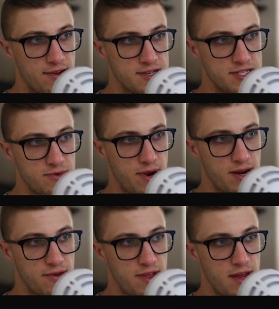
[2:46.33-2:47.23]
There's
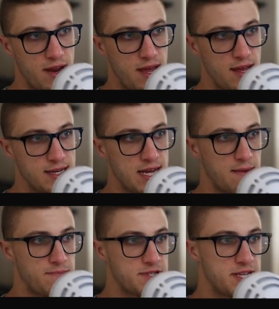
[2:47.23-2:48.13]
greater than a
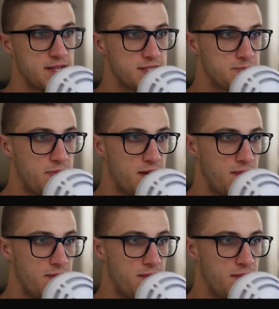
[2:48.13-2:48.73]
10% spread.